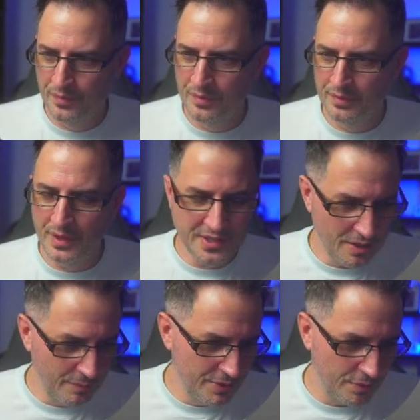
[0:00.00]
That's how
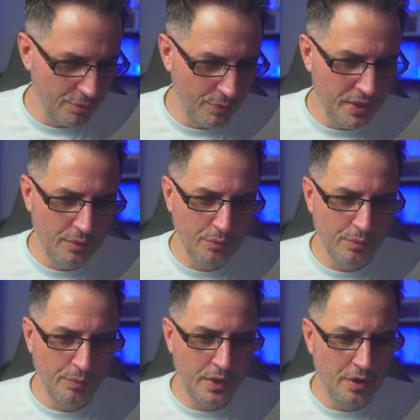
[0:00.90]
we do it.
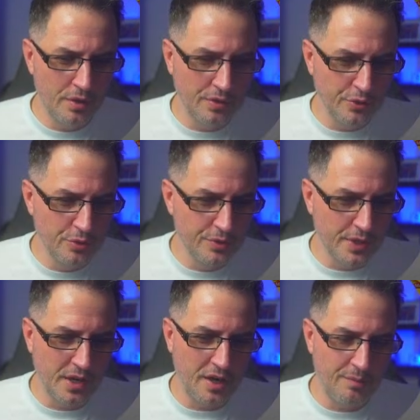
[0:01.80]
We don't do the
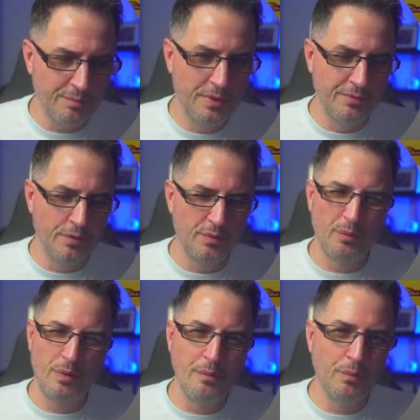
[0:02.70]
cart before, well,
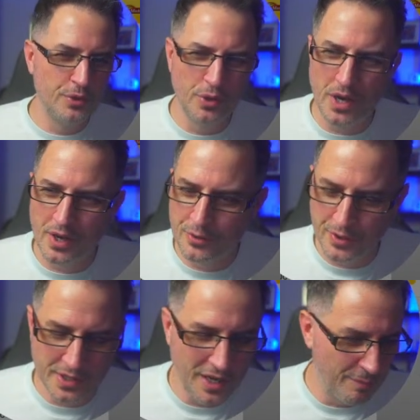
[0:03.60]
maybe we do kind of do the
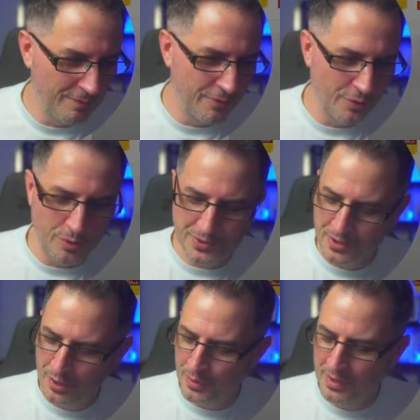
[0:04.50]
cart before the horse, don't we?